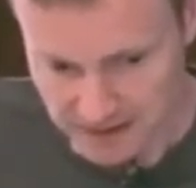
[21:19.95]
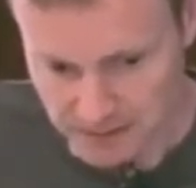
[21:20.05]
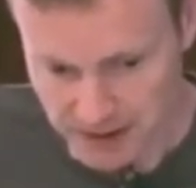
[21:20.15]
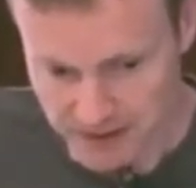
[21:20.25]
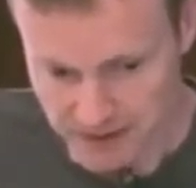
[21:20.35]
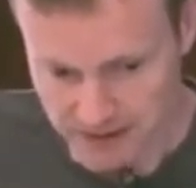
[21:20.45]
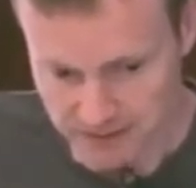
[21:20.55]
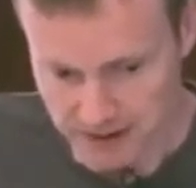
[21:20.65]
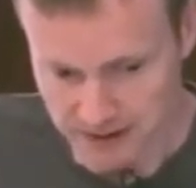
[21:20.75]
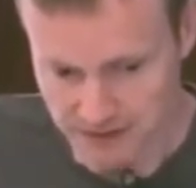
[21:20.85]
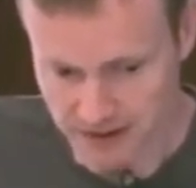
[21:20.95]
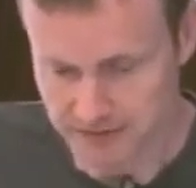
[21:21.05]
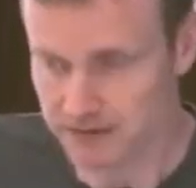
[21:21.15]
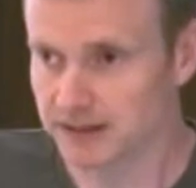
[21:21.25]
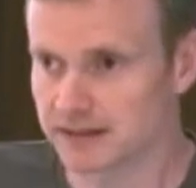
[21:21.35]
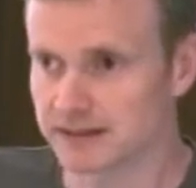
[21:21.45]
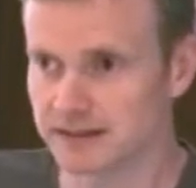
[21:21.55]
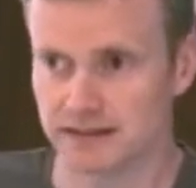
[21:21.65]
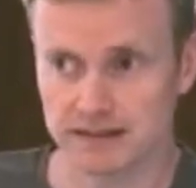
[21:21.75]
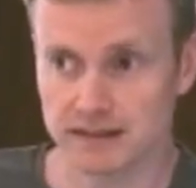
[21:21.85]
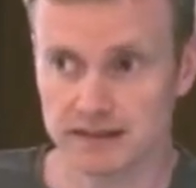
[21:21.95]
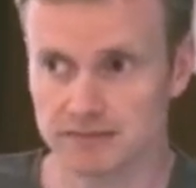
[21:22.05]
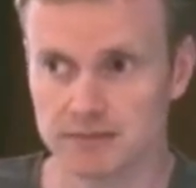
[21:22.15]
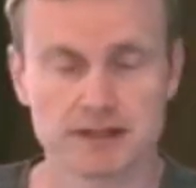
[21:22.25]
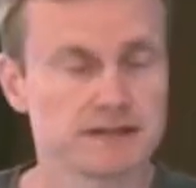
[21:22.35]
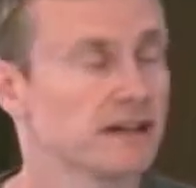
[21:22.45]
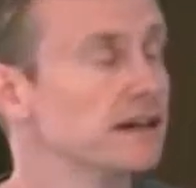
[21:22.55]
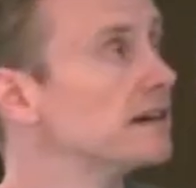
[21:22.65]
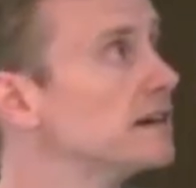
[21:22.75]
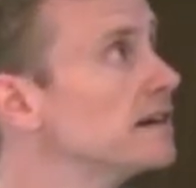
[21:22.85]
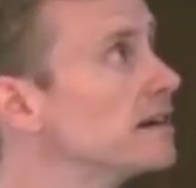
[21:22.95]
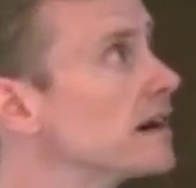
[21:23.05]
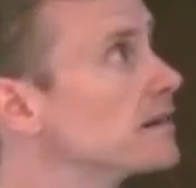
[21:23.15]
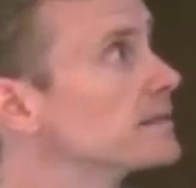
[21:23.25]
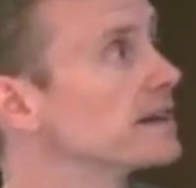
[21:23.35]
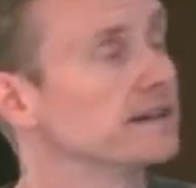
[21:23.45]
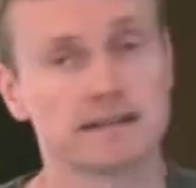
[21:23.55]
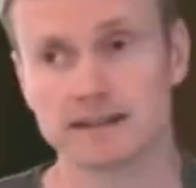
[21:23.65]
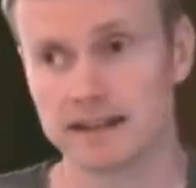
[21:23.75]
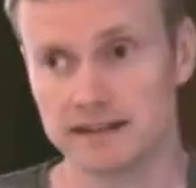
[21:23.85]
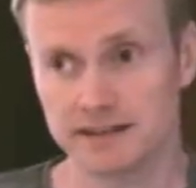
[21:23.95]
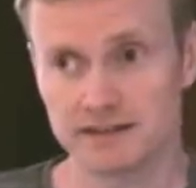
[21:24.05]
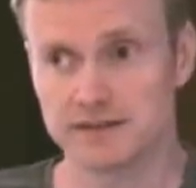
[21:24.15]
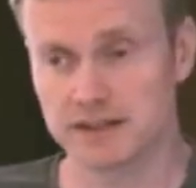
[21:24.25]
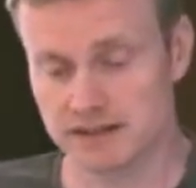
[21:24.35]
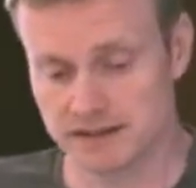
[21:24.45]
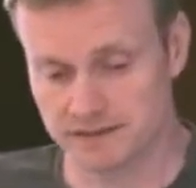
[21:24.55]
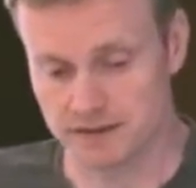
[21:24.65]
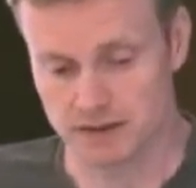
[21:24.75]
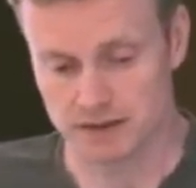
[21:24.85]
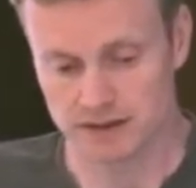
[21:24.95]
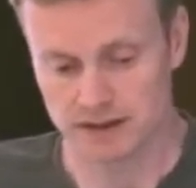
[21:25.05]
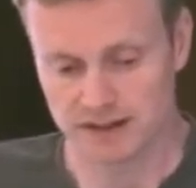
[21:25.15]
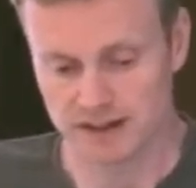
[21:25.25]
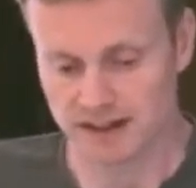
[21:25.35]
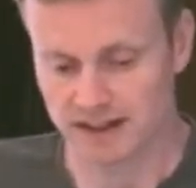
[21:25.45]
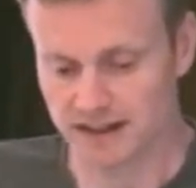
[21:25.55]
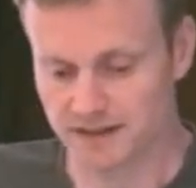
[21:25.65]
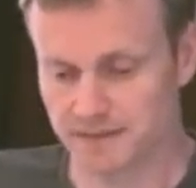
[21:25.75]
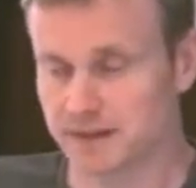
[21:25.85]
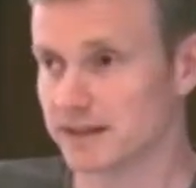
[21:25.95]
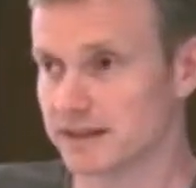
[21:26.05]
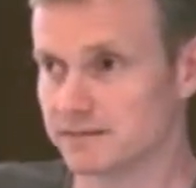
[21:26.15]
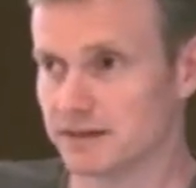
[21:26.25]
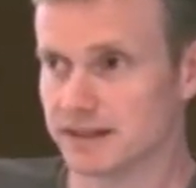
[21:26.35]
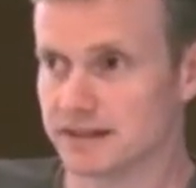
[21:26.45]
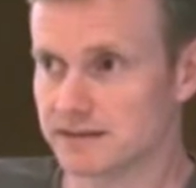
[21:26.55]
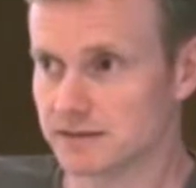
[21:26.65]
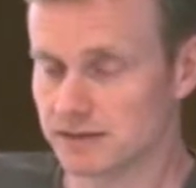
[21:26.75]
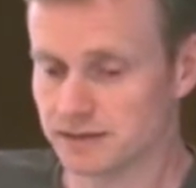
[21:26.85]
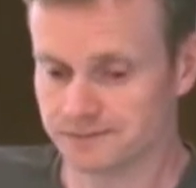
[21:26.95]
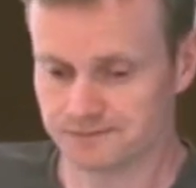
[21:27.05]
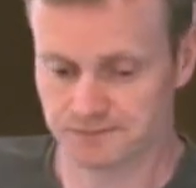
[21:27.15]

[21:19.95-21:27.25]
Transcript: So whenever I run the Composer update, I'll get a new version of core, and then I can run install.